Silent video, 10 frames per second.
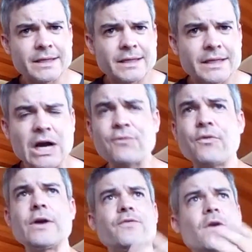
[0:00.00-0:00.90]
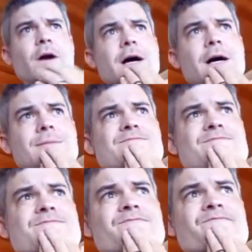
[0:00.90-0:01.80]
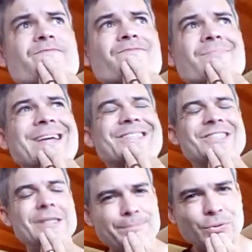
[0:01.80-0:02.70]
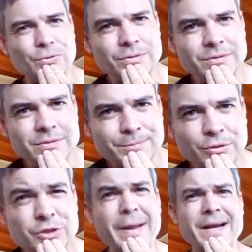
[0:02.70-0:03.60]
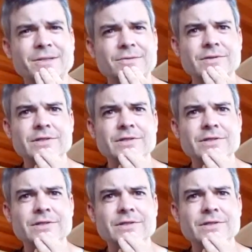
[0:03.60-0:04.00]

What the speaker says: Cover it from a simple perspective.